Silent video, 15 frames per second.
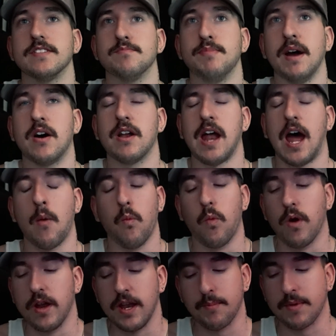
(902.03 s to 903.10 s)
belt. I
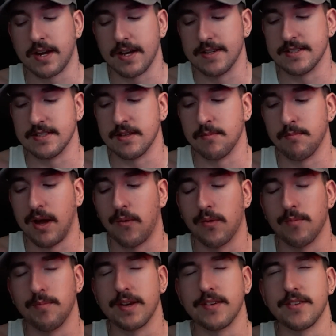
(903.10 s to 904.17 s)
wouldn't, because the belt
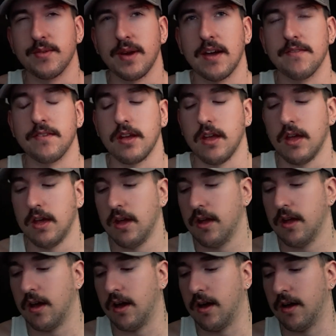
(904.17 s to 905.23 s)
would be too heavy,
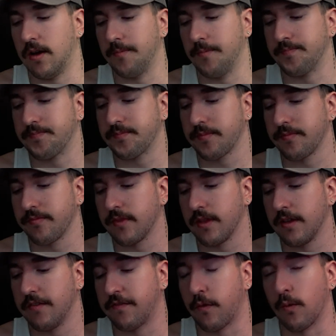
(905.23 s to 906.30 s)

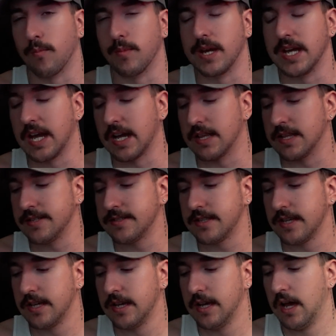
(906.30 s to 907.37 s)
for me at least.
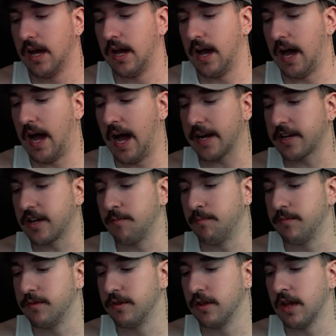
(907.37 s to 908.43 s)
I could
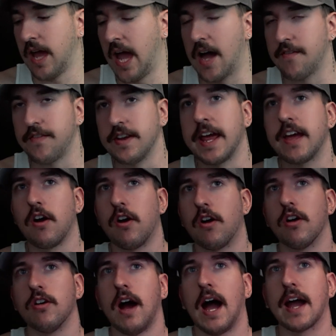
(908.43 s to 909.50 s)
have an
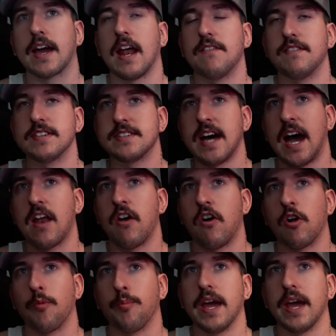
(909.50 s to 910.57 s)
AR, I could have a
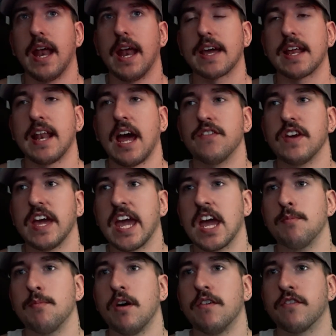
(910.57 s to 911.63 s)
sidearm, and I could have
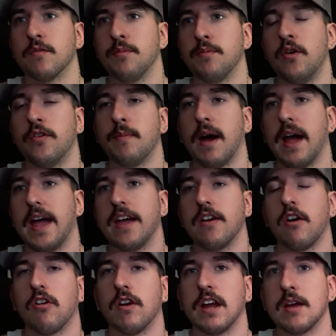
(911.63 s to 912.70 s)
ammo for both my
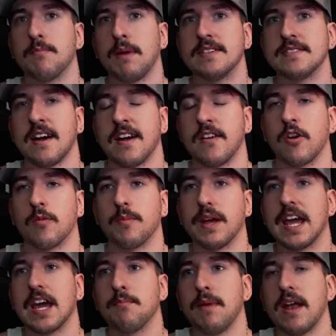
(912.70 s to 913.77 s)
AR and my sidearm
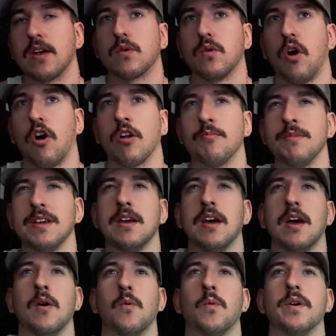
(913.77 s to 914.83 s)
and medical on me
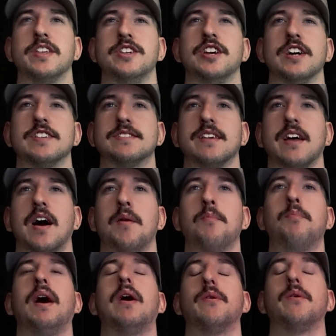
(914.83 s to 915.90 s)
with just a
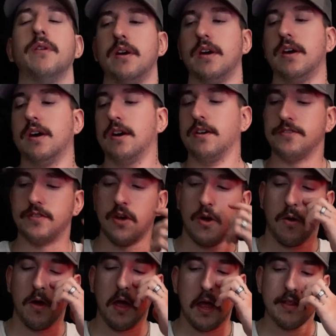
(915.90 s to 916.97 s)
belt.
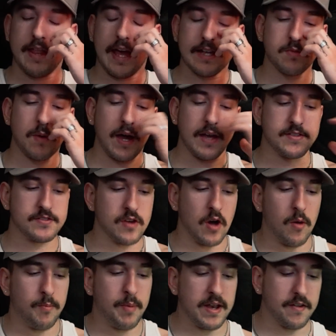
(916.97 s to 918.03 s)
So that's why it's
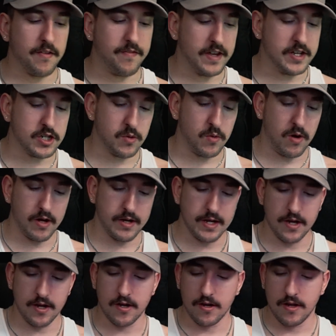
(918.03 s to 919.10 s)
so beneficial on
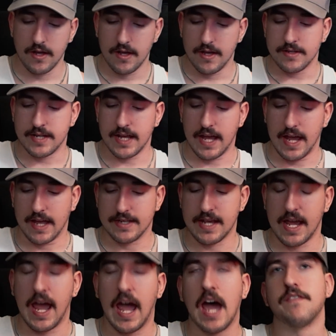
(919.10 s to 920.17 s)
here to
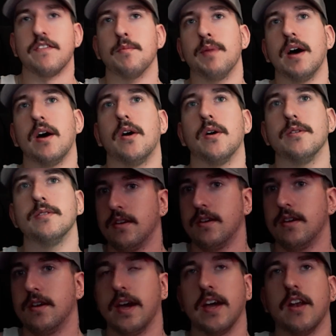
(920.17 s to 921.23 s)
have a belt.
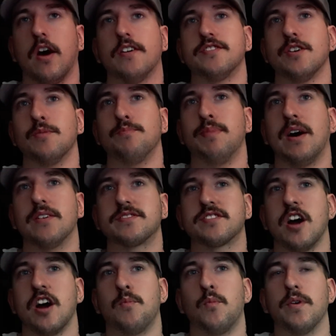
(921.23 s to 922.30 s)
And also, belts
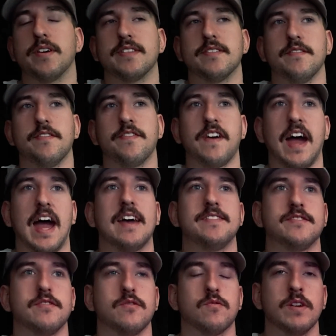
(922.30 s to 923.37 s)
come with
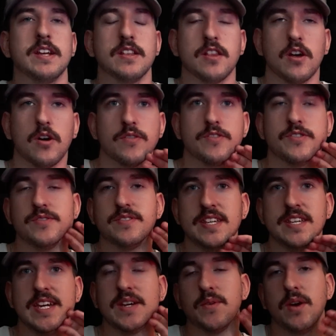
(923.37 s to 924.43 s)
fast reloads. You
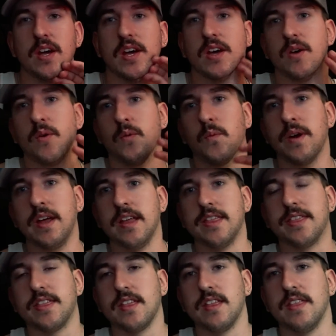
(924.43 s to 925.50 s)
see,
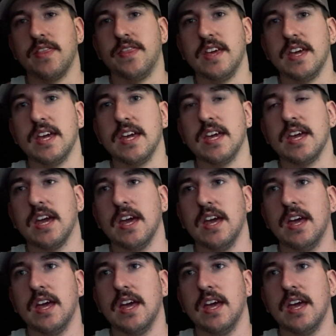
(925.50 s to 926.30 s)
with the